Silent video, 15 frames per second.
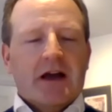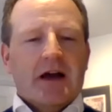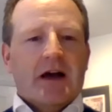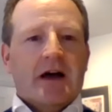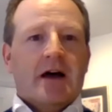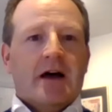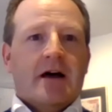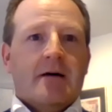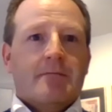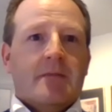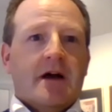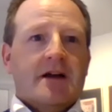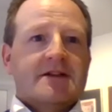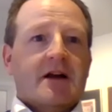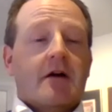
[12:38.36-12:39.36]

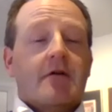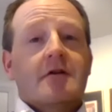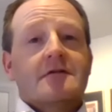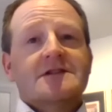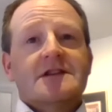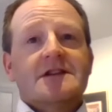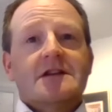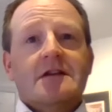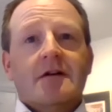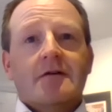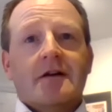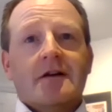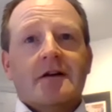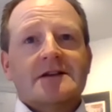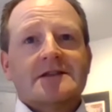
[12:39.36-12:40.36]
As our own CEO
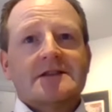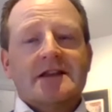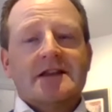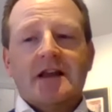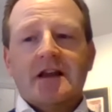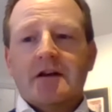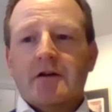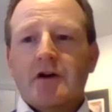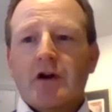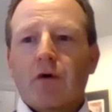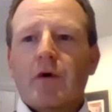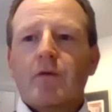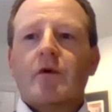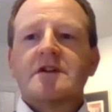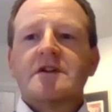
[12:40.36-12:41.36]
likes to say, no
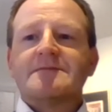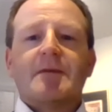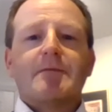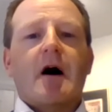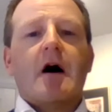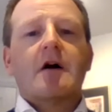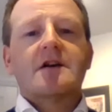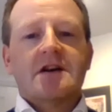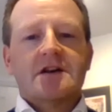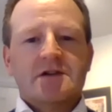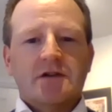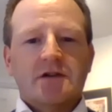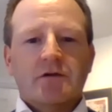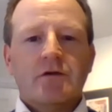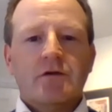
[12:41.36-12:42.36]
one wants to be marketed
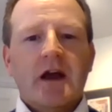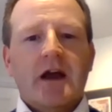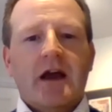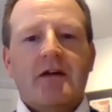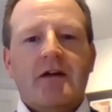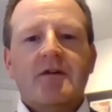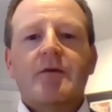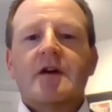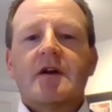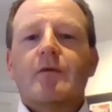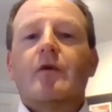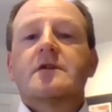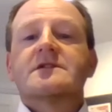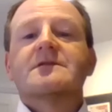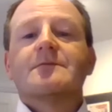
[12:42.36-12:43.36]
to, everybody
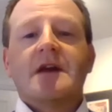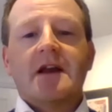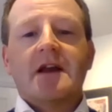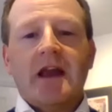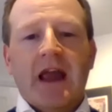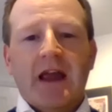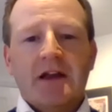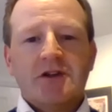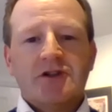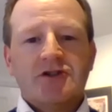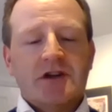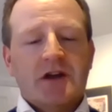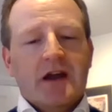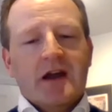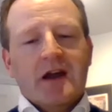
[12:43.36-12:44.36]
wants to be
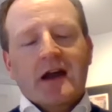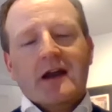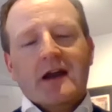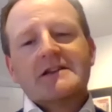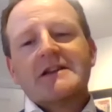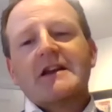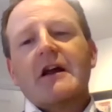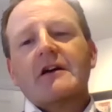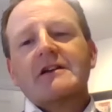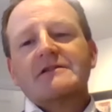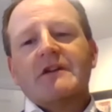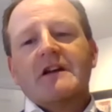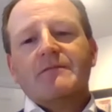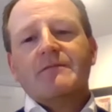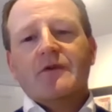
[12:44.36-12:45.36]
engaged. And it's a nice
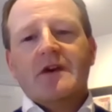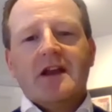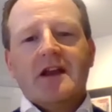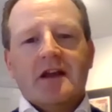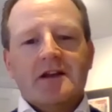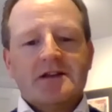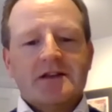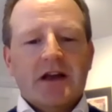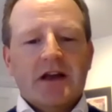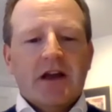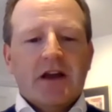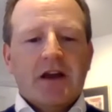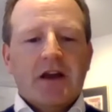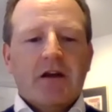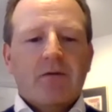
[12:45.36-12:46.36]
way of putting it.
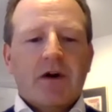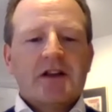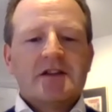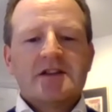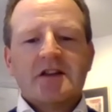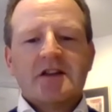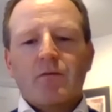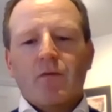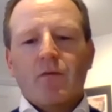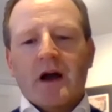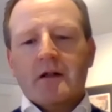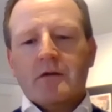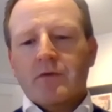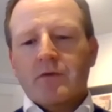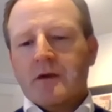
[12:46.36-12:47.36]
When it's done
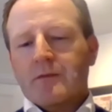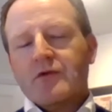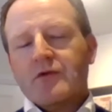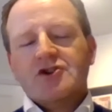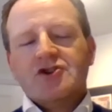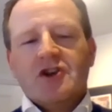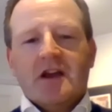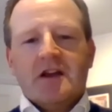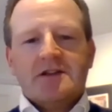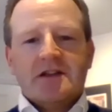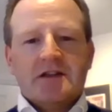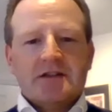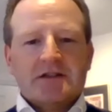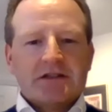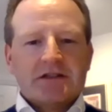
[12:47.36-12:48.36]
well, we appreciate it.